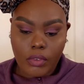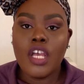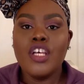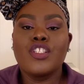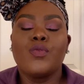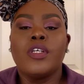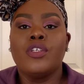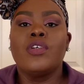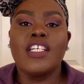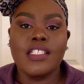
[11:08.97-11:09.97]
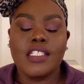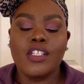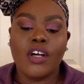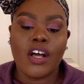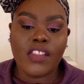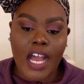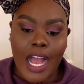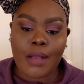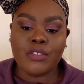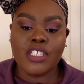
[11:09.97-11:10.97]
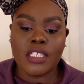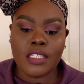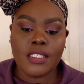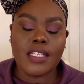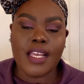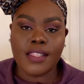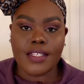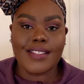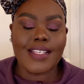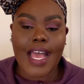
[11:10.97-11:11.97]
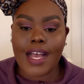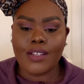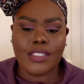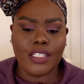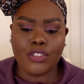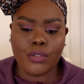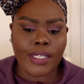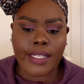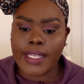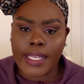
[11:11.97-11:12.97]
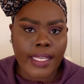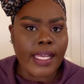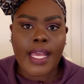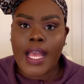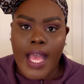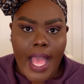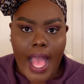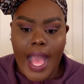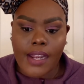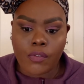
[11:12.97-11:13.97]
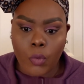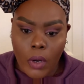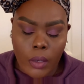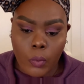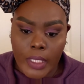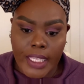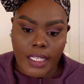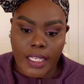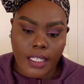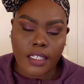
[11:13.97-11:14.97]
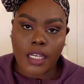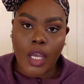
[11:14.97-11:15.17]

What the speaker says: So when you consider all the options and the styles that you can get out of one wig